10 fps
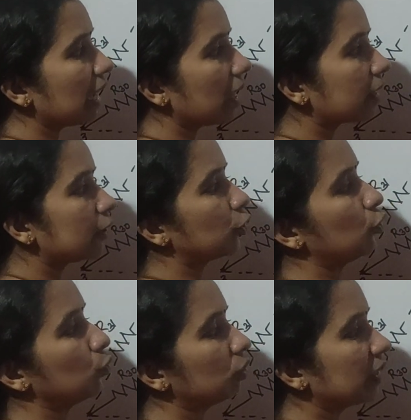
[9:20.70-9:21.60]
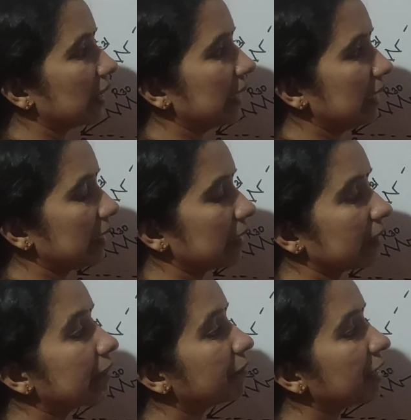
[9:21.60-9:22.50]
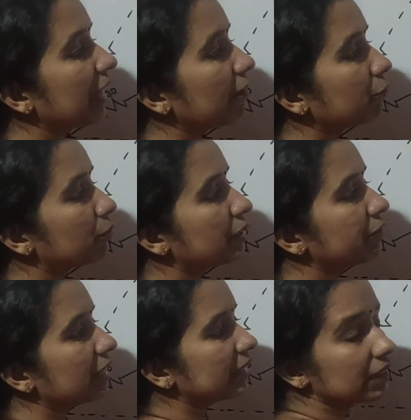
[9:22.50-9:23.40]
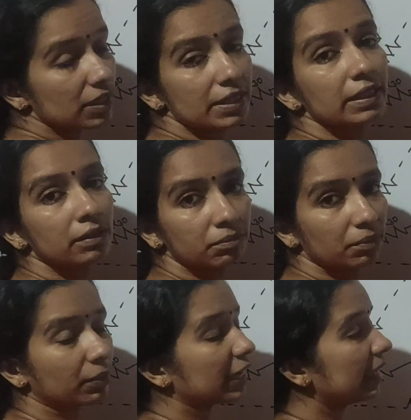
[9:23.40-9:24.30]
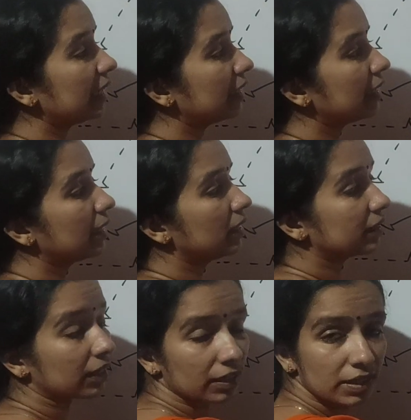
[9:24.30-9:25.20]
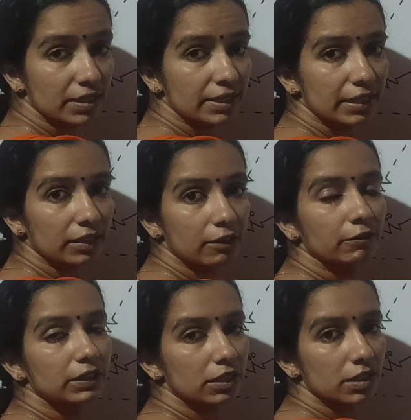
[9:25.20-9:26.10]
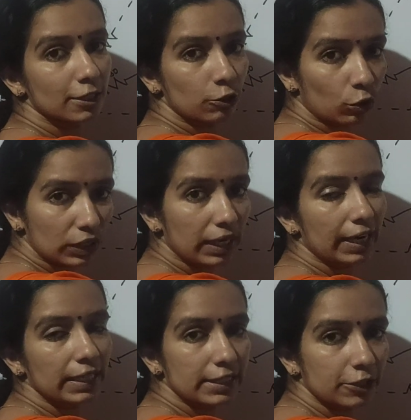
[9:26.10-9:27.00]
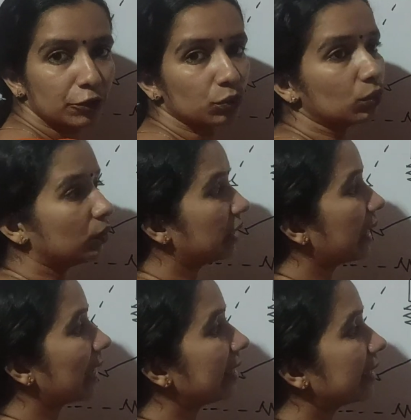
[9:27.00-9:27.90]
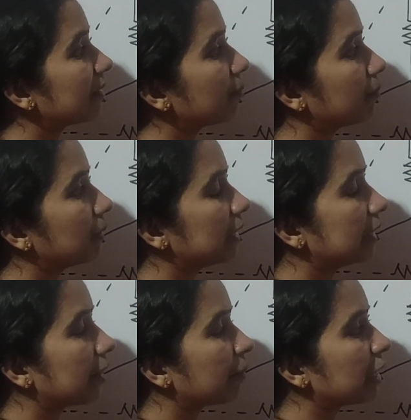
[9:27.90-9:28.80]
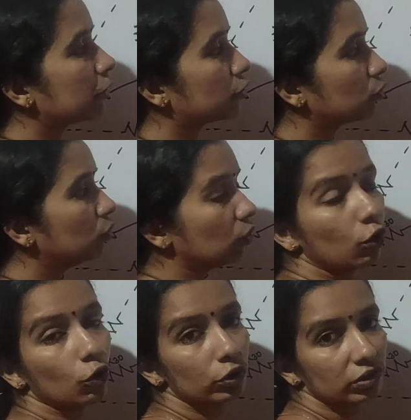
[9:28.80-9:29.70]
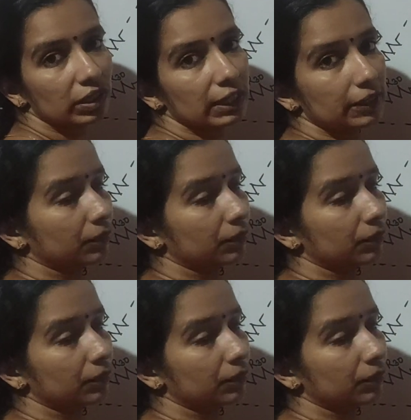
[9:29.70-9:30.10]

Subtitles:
R23, then we have to divide this term by the resistor which is not connected to either terminal 2 or 3.